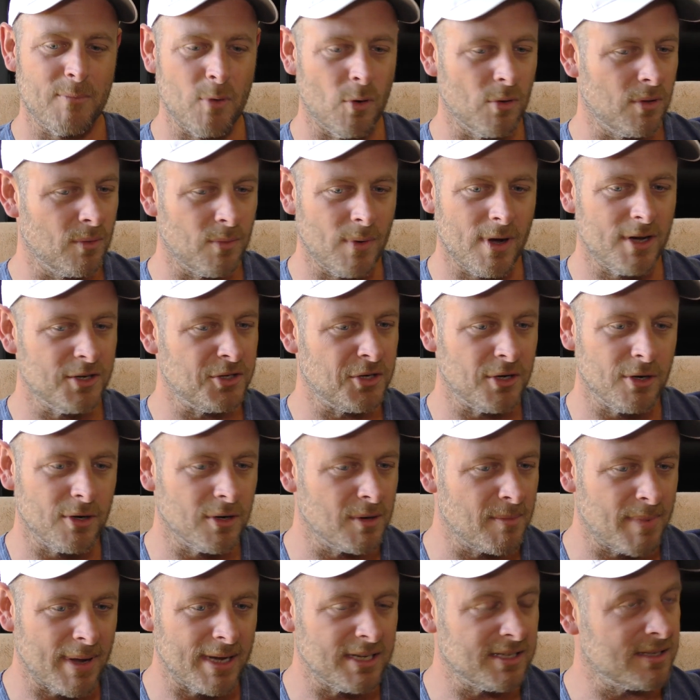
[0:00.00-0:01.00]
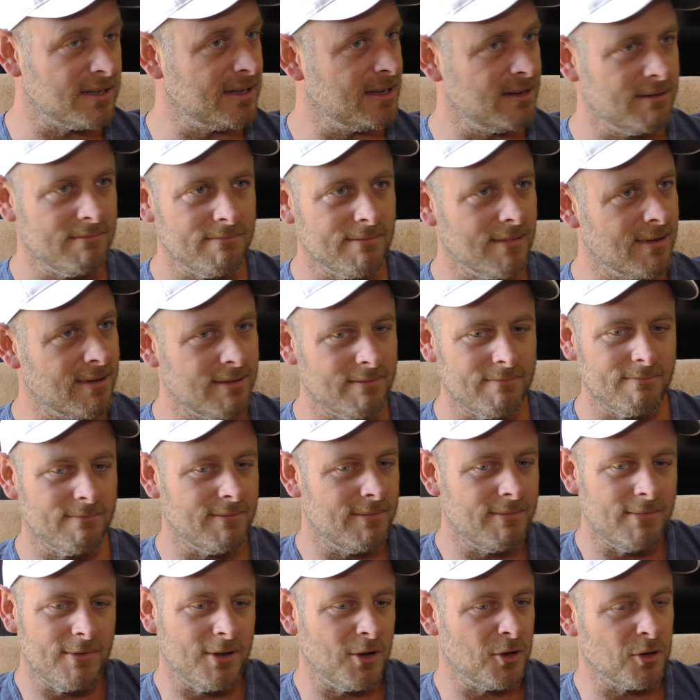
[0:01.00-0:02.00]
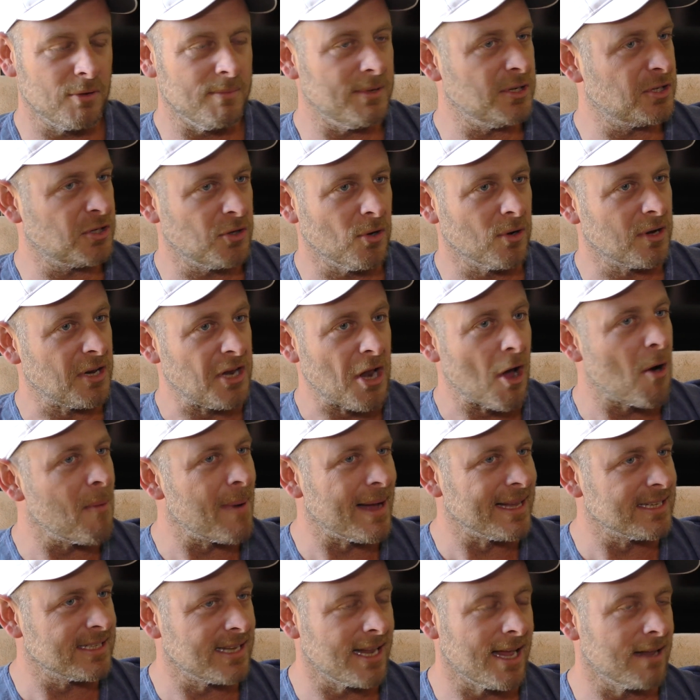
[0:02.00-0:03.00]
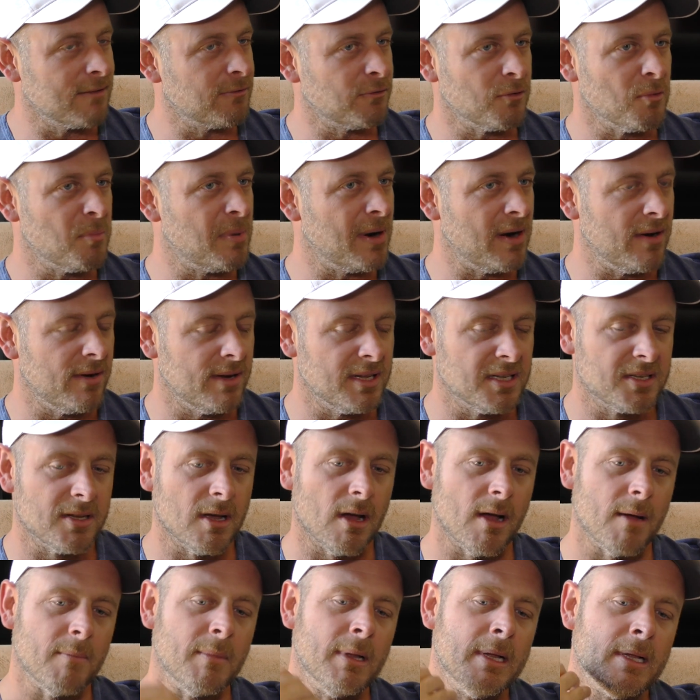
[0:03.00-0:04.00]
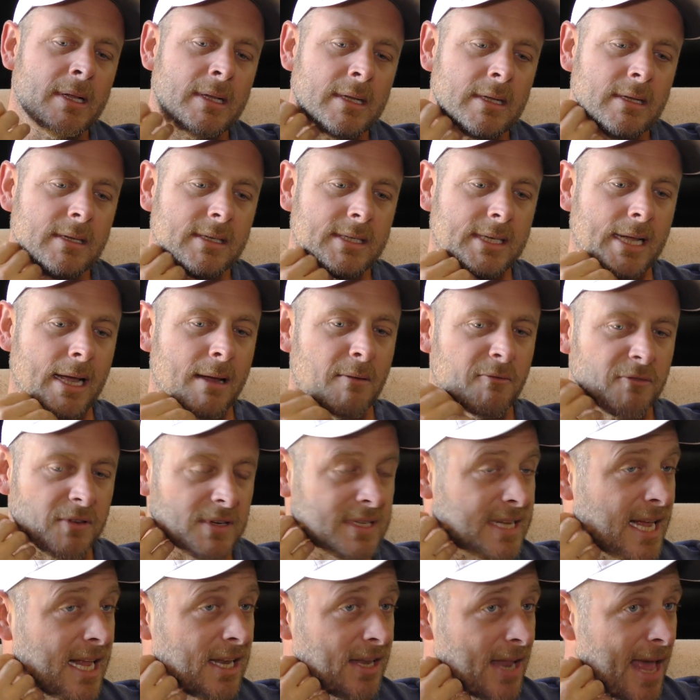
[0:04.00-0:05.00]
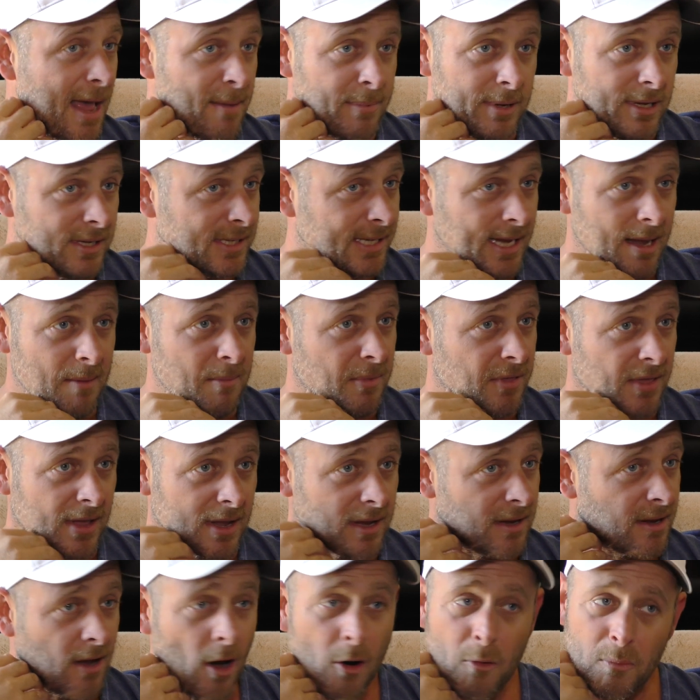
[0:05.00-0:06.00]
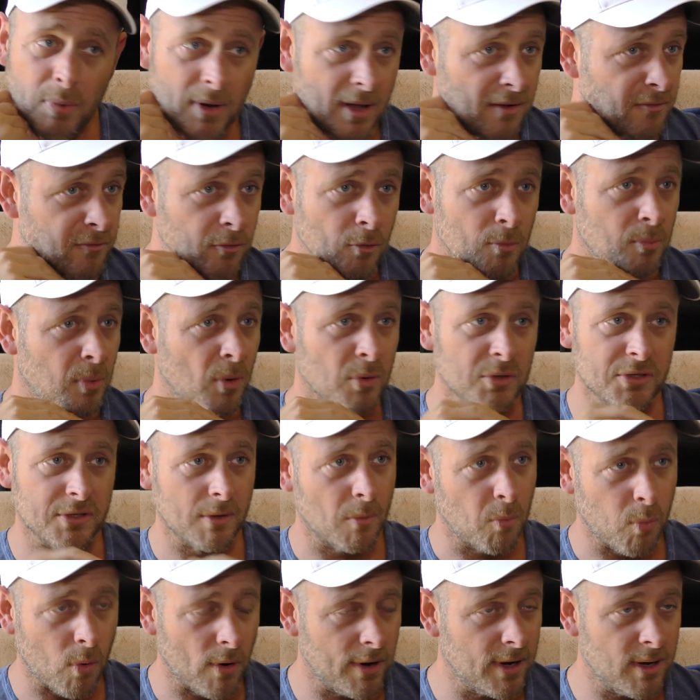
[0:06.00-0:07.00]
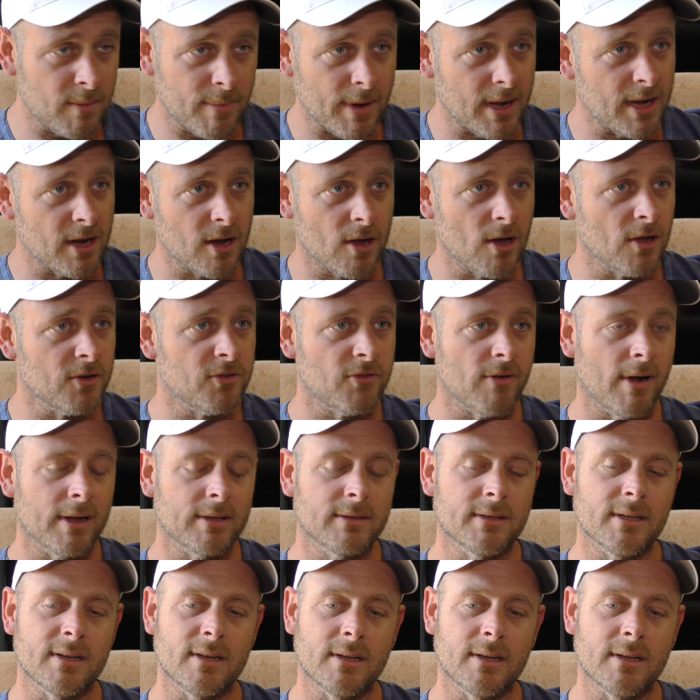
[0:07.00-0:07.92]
Otherwise, you're going to be stuck in no man's land for a period of time. Same for Del Nabi, same thing. Go and play football, stop worrying about your contract.